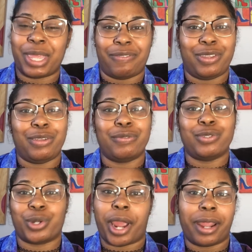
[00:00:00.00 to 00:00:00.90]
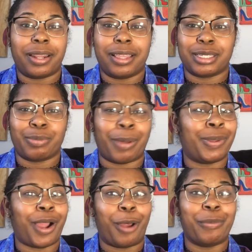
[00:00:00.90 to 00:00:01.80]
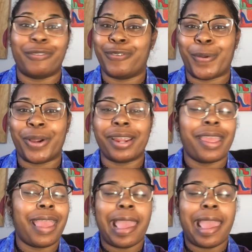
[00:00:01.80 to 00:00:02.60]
if you've tried this bubble art before,